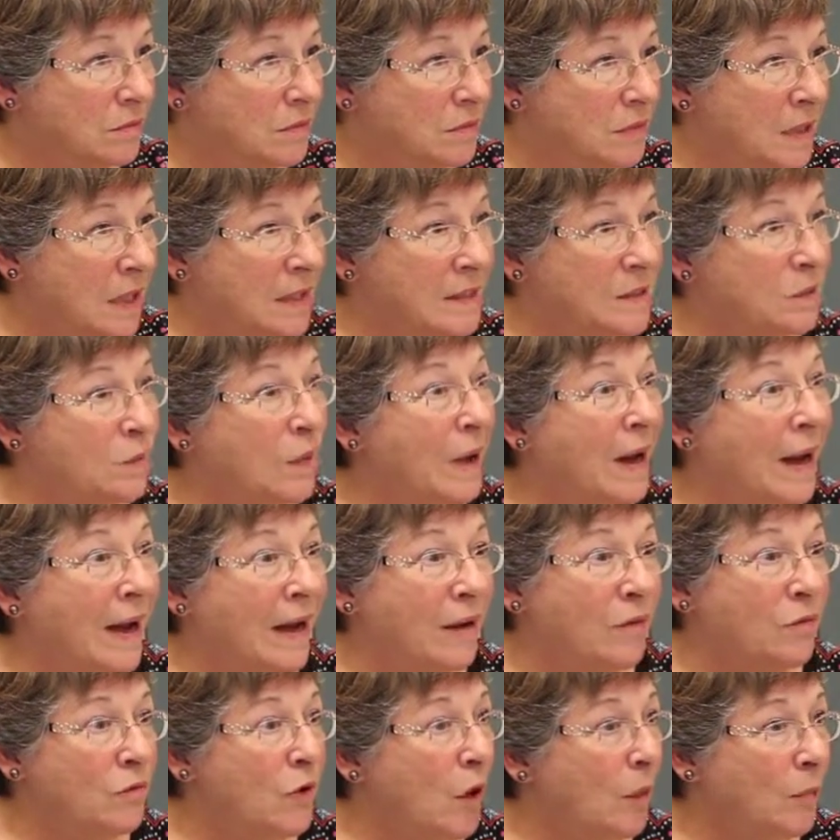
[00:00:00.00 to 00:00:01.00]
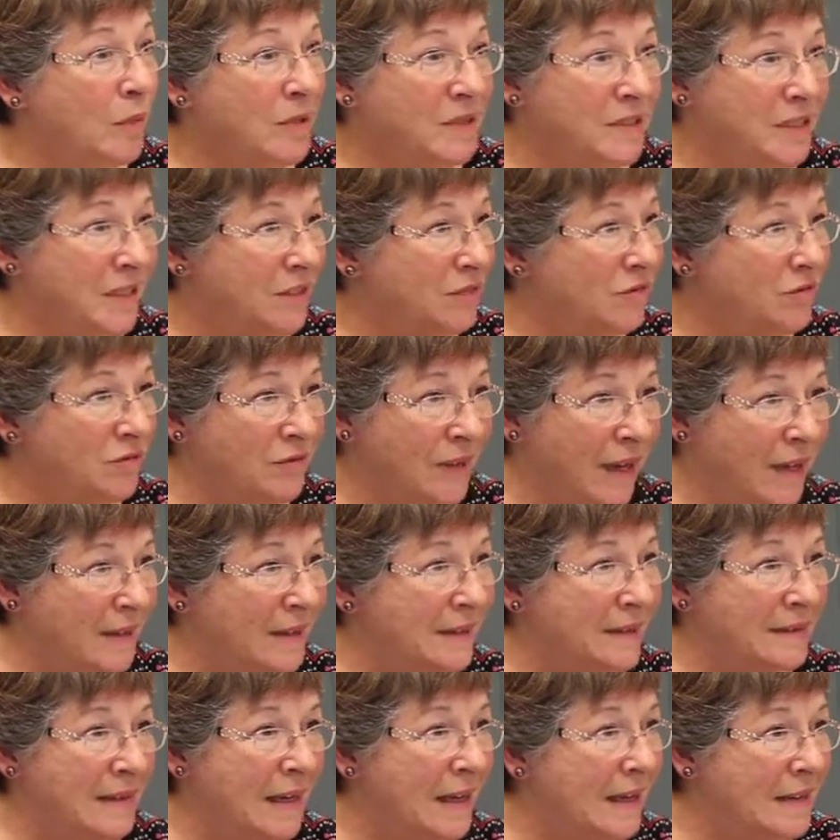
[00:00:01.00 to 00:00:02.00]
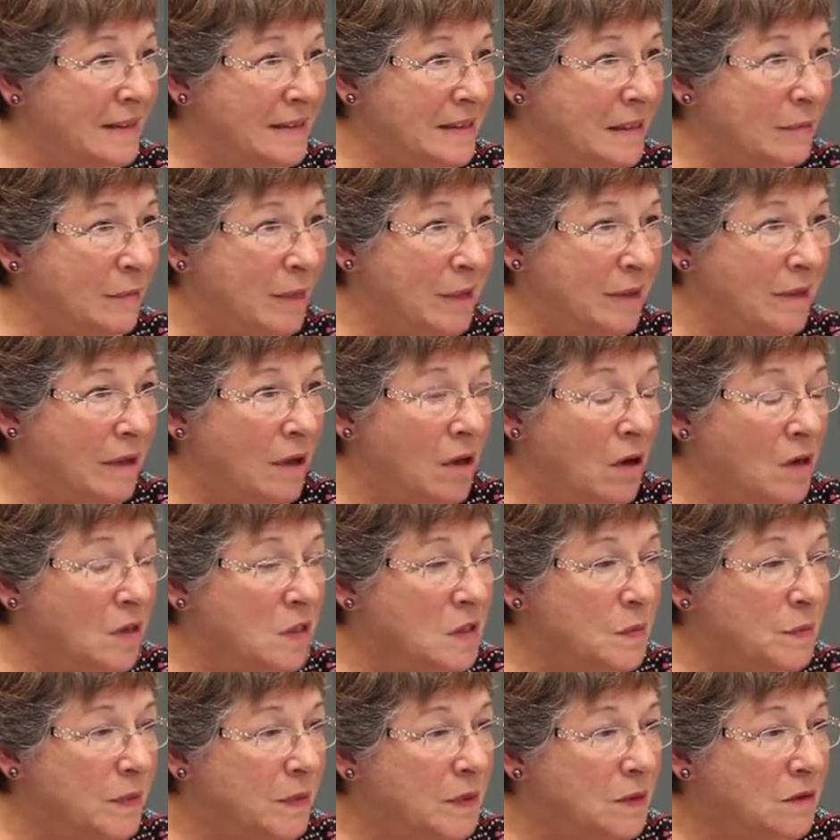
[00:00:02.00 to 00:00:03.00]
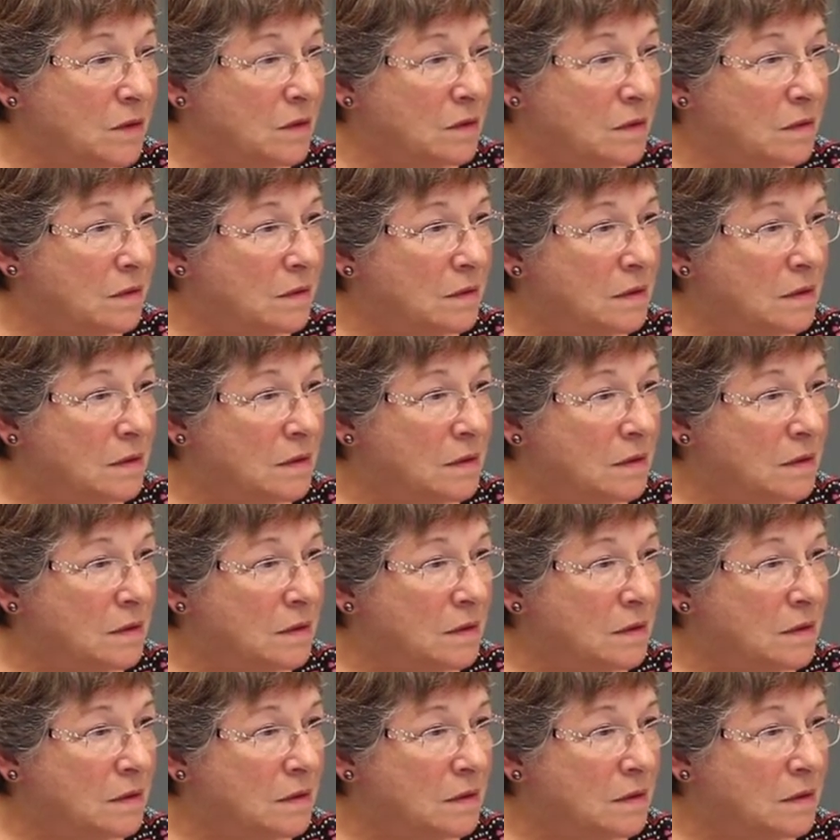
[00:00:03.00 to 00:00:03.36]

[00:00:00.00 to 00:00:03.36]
That's why Robert didn't recognise him in the hospital.